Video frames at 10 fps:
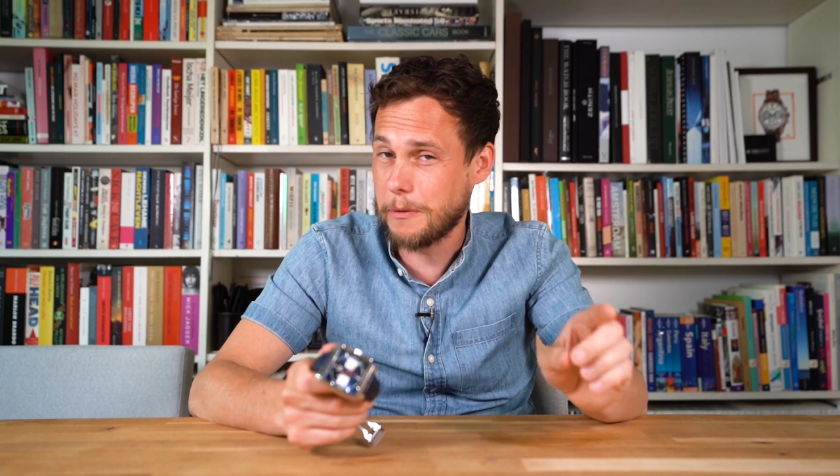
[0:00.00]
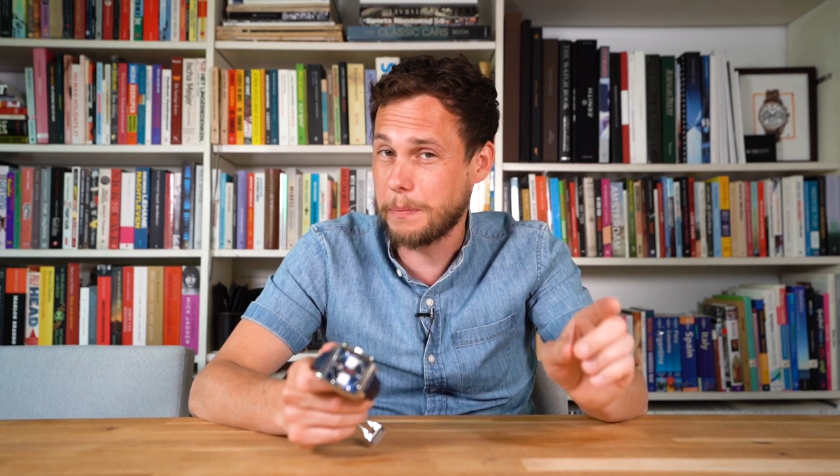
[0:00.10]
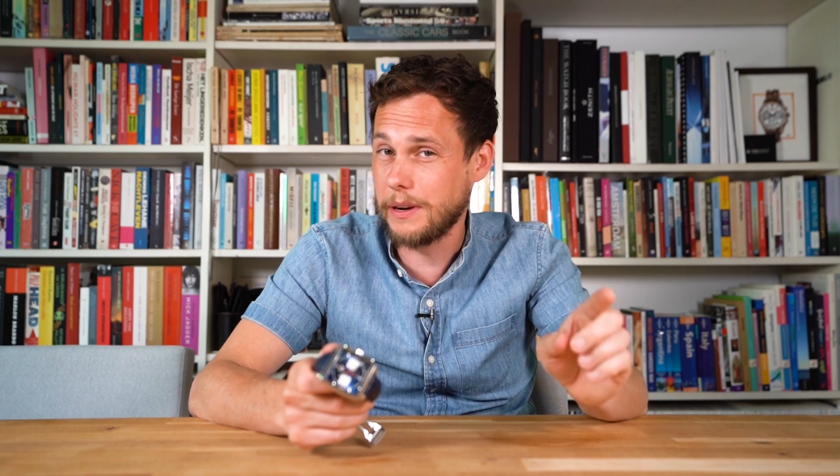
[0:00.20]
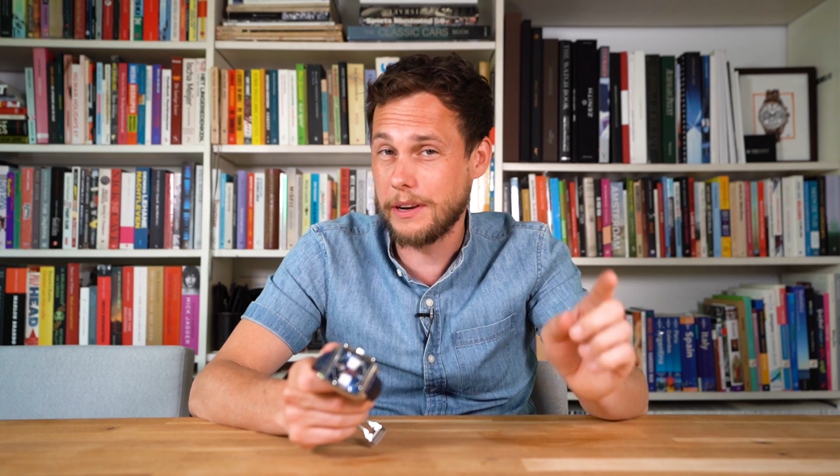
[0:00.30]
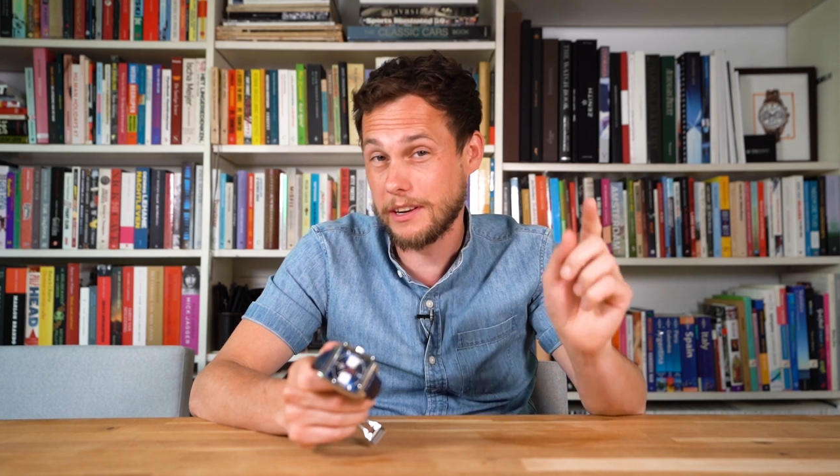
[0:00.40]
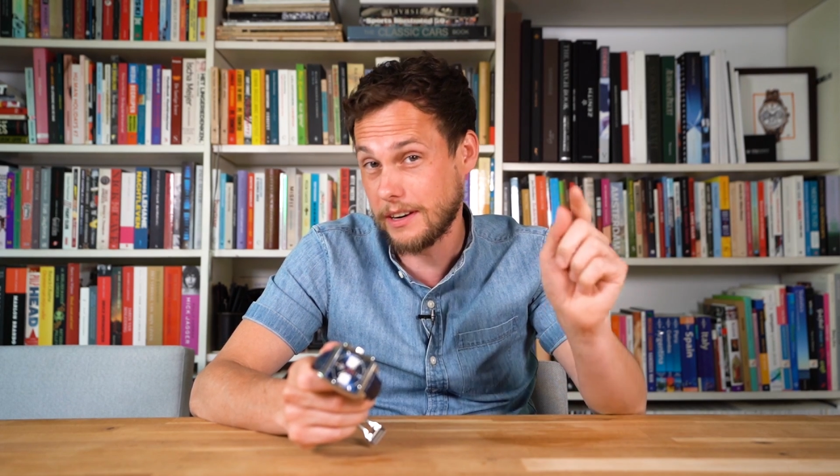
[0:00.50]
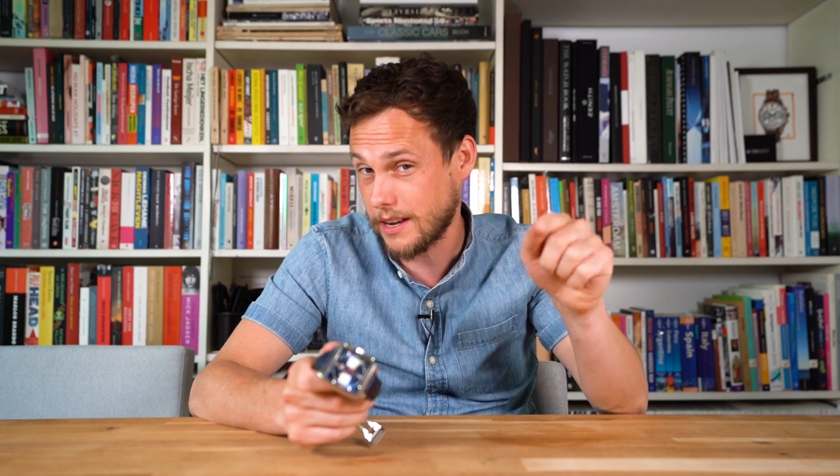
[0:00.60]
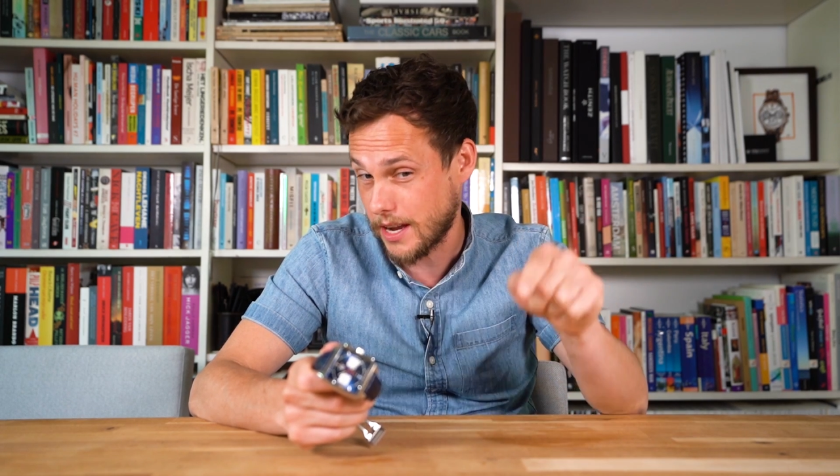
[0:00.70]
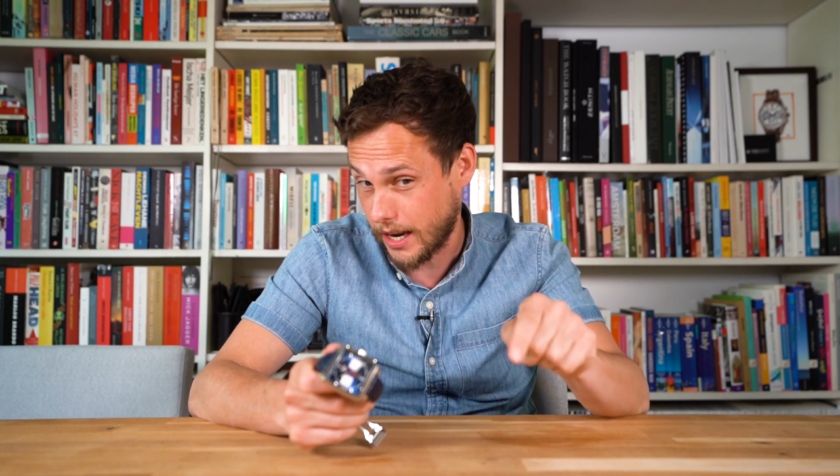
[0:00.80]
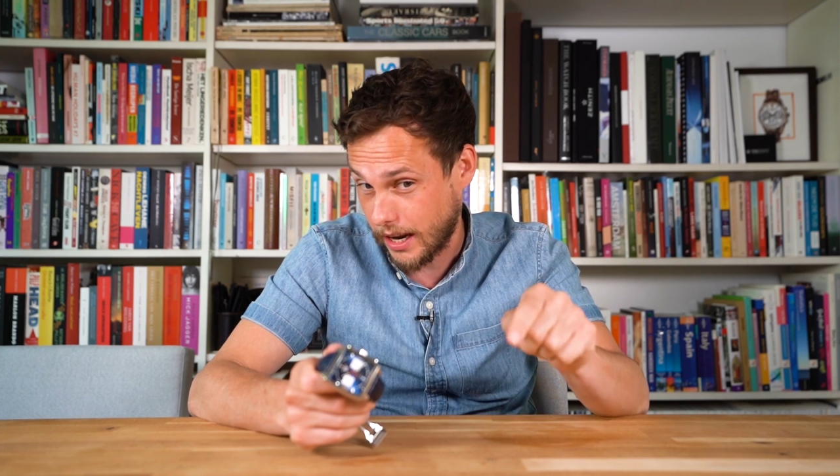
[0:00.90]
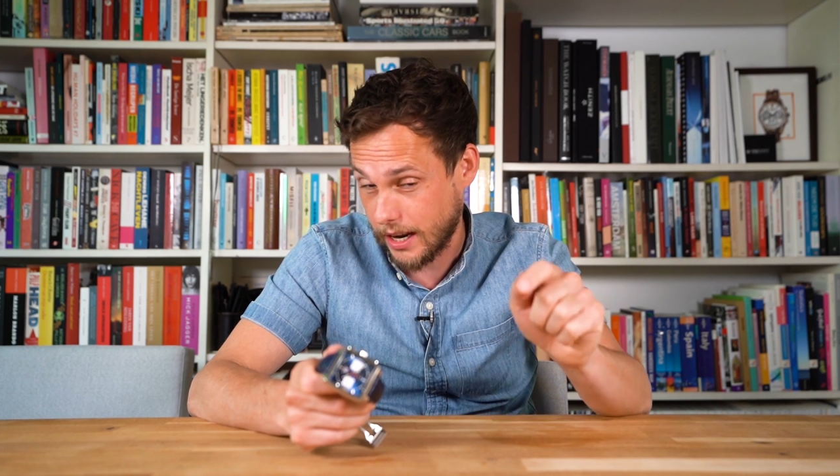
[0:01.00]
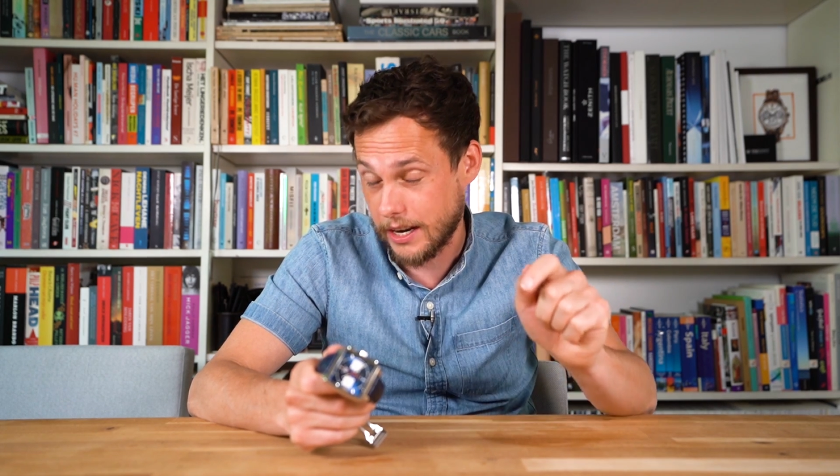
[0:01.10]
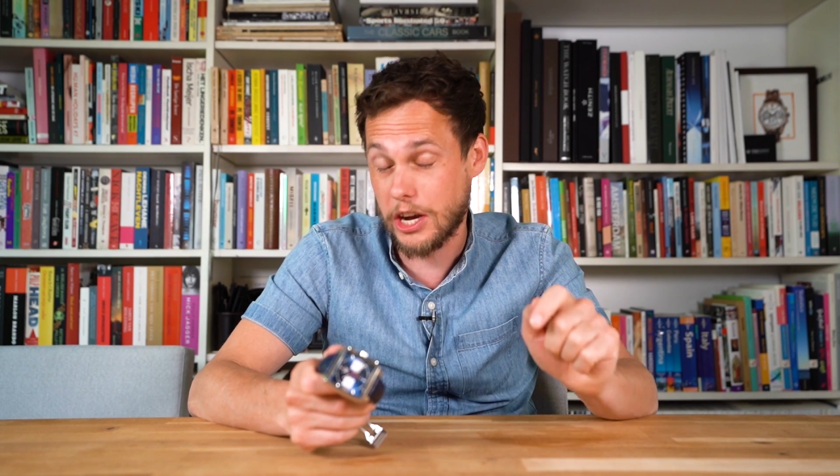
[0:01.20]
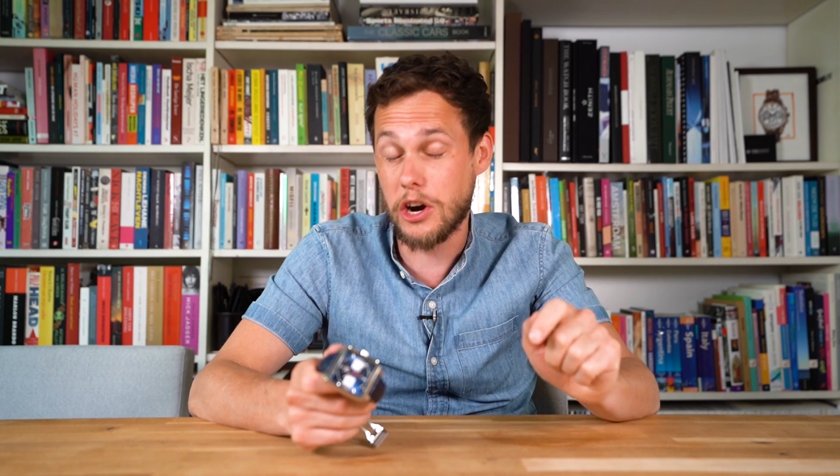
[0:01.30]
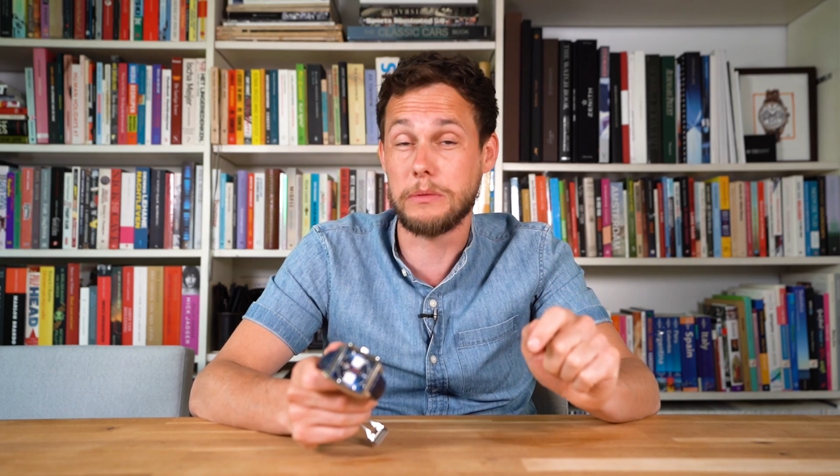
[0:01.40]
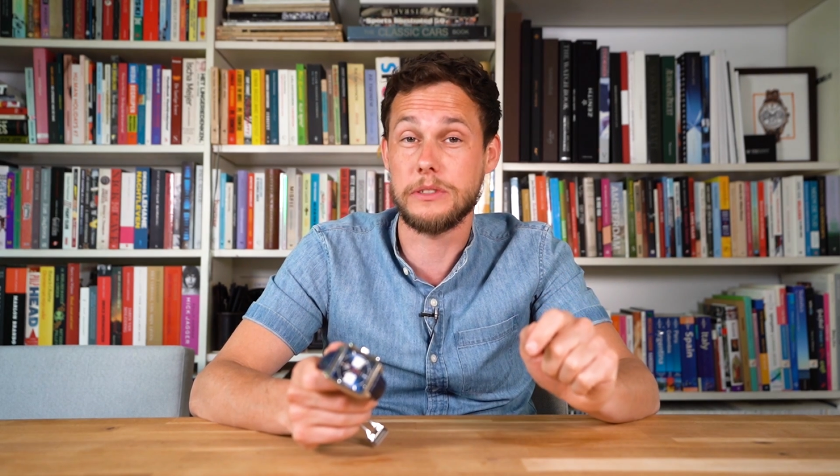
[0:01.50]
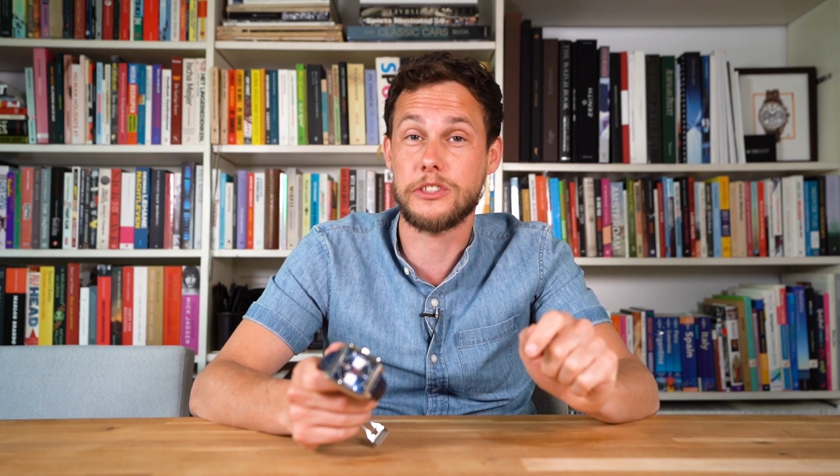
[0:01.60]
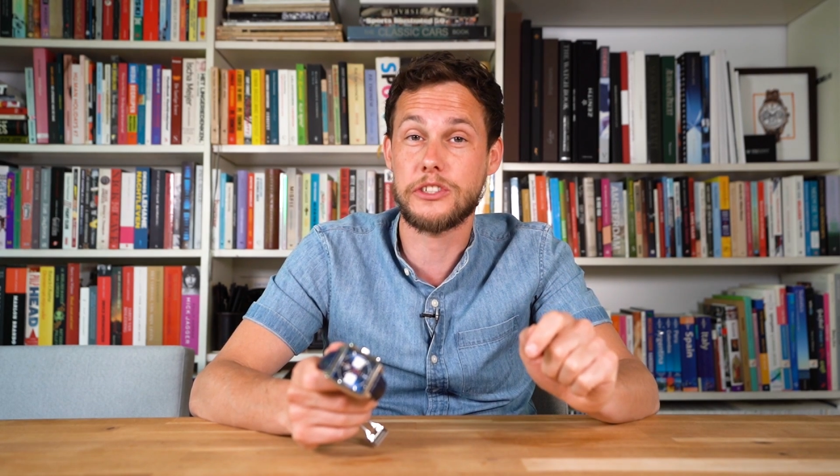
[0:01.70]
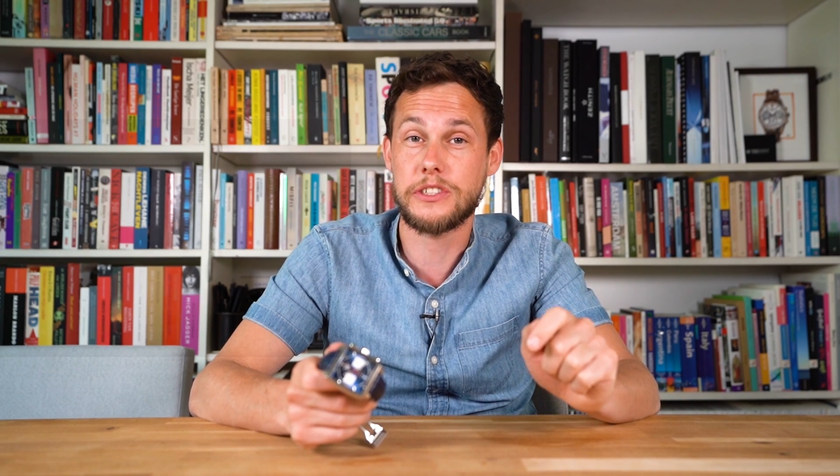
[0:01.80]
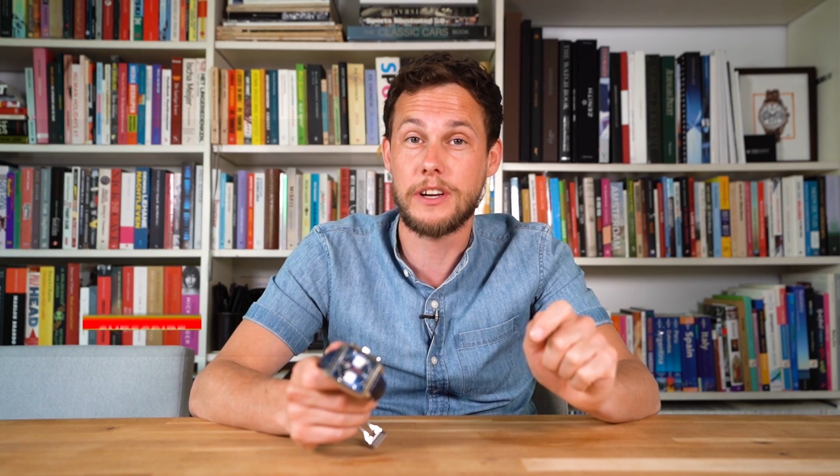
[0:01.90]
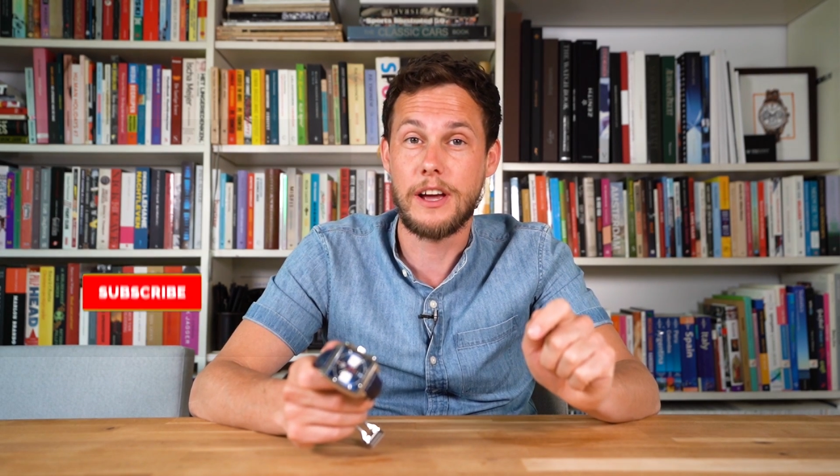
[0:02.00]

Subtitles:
opinion in the comments.